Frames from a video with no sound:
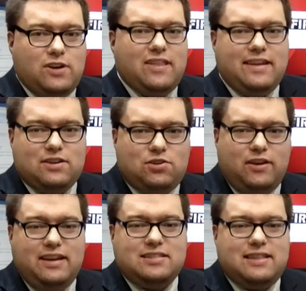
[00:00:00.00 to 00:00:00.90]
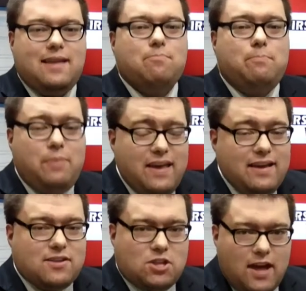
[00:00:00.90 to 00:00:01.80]
increased and big
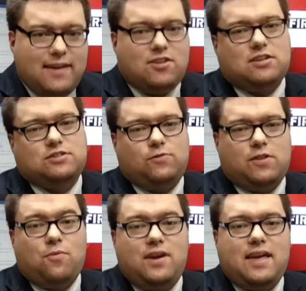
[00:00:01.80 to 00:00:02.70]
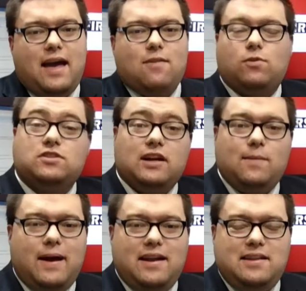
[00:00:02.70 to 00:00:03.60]
changes for the weekend. We'll talk about
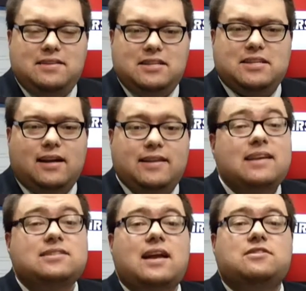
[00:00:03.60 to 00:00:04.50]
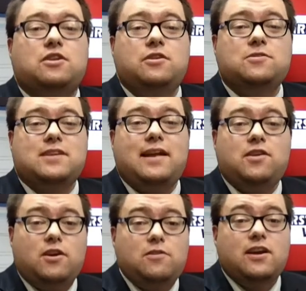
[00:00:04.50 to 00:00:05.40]
it in detail next as the news at noon
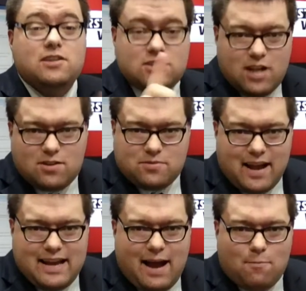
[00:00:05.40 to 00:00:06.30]
starts right now.